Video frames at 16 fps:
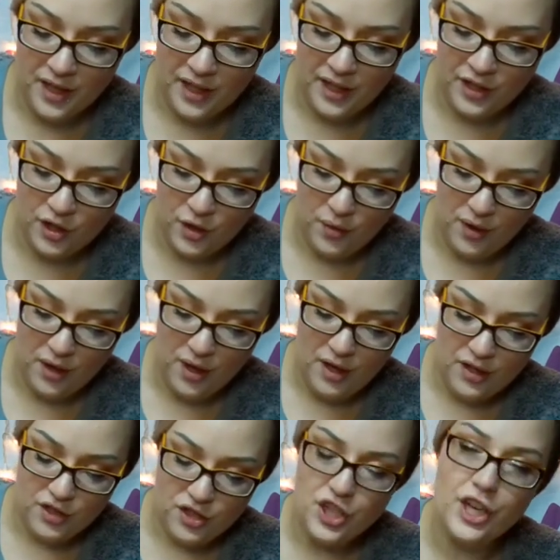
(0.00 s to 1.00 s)
you know,
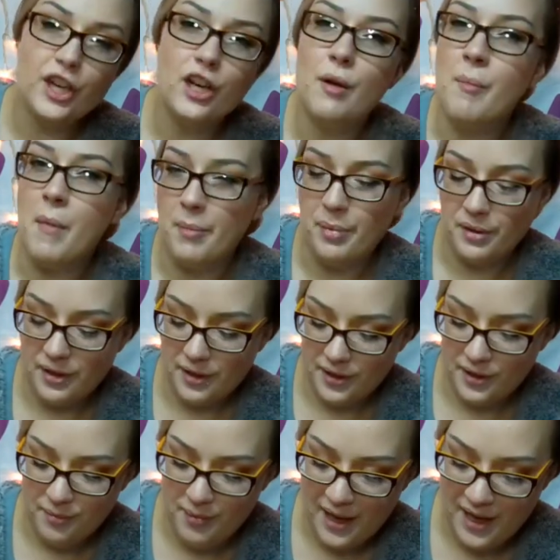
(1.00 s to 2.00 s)
cheer him up a
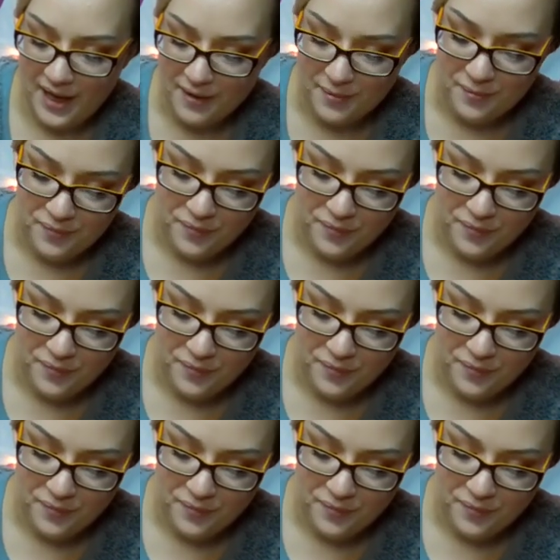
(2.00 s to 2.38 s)
little bit.